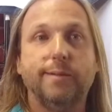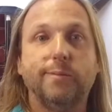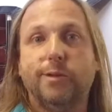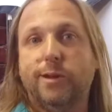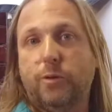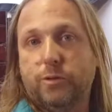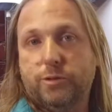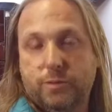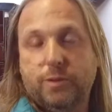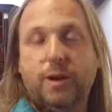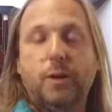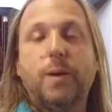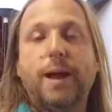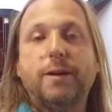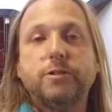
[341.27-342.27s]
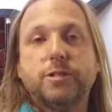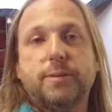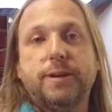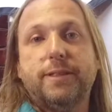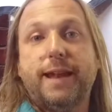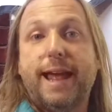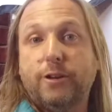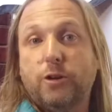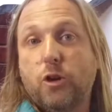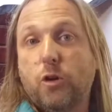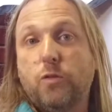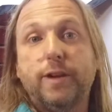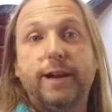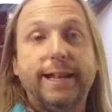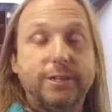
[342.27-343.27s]
you know around somebody that had
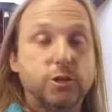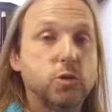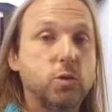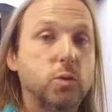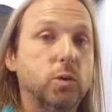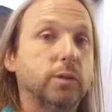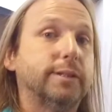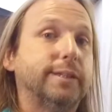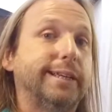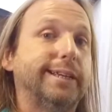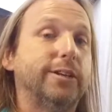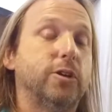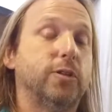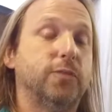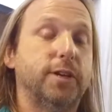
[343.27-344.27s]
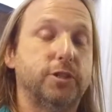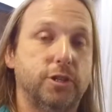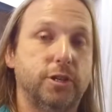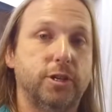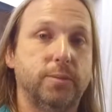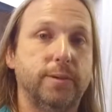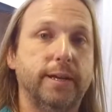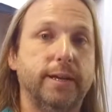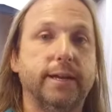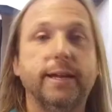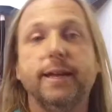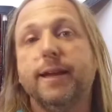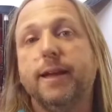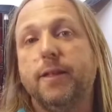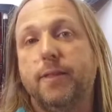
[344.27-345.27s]
COVID at school and they didn't know if they should come in,
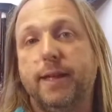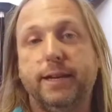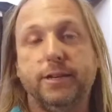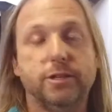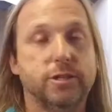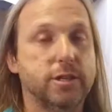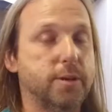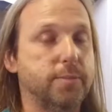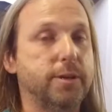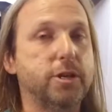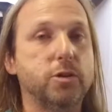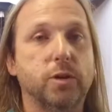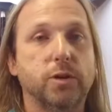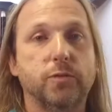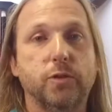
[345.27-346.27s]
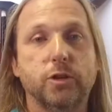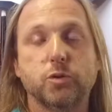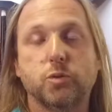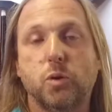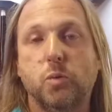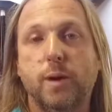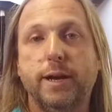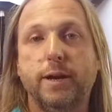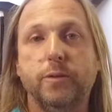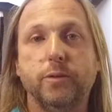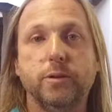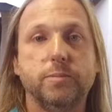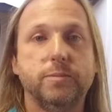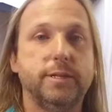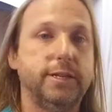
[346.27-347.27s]
they can just come into our virtual waiting
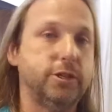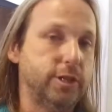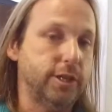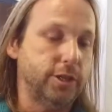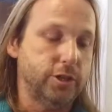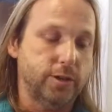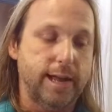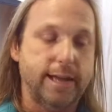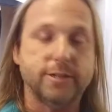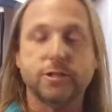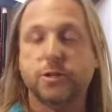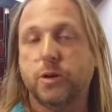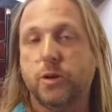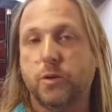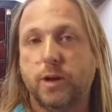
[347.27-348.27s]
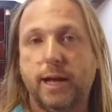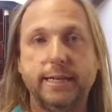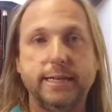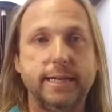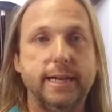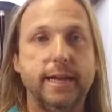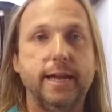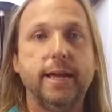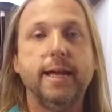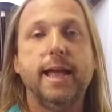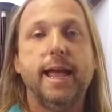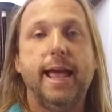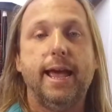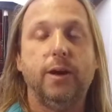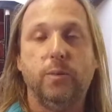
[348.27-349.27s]
rooms. Each teacher has their own I D
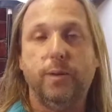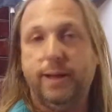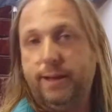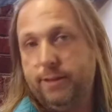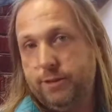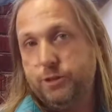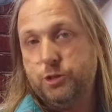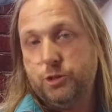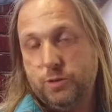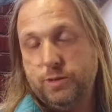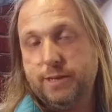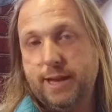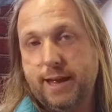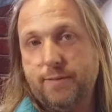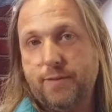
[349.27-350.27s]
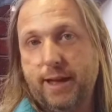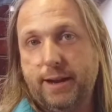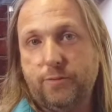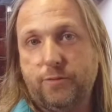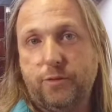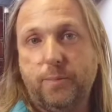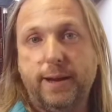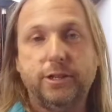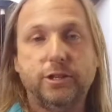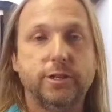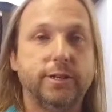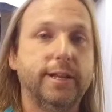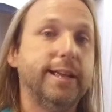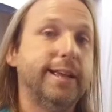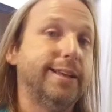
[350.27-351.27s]
and we the students have that information,
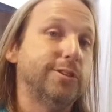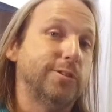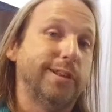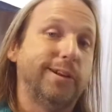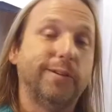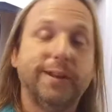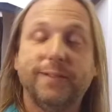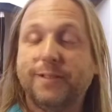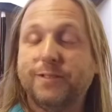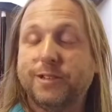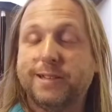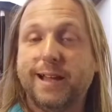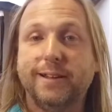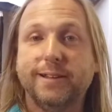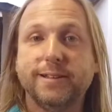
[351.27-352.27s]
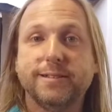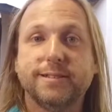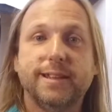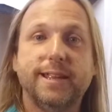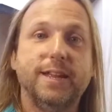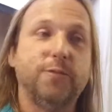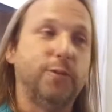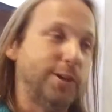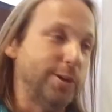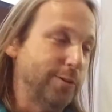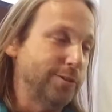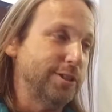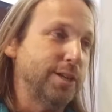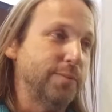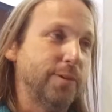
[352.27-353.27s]
so they don't even have to tell us. If we don't
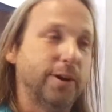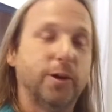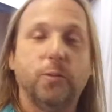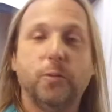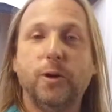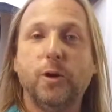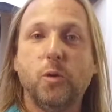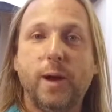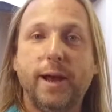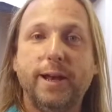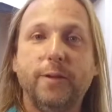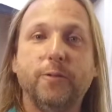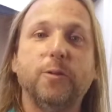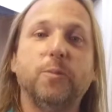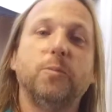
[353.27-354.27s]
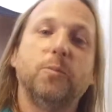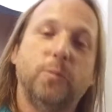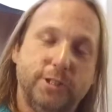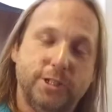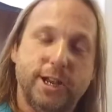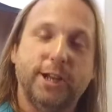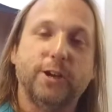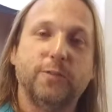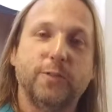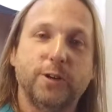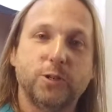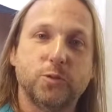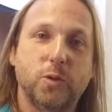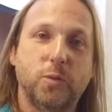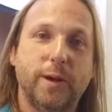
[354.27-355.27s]
see them in our real waiting room, we check our
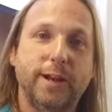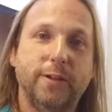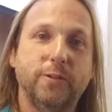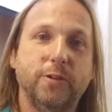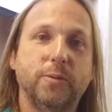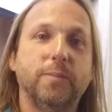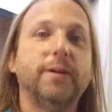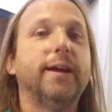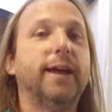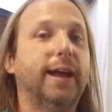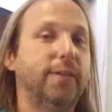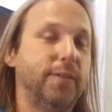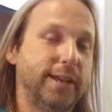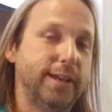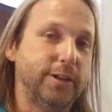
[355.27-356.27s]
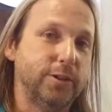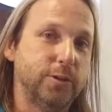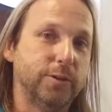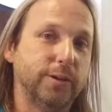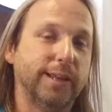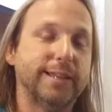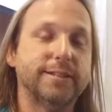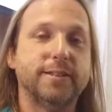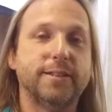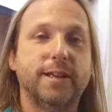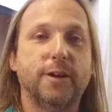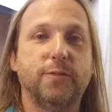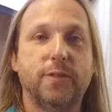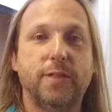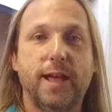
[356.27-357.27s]
virtual waiting room and they can do their lesson
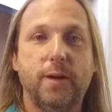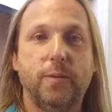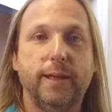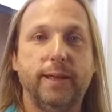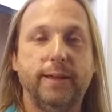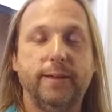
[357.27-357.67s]
there for that week.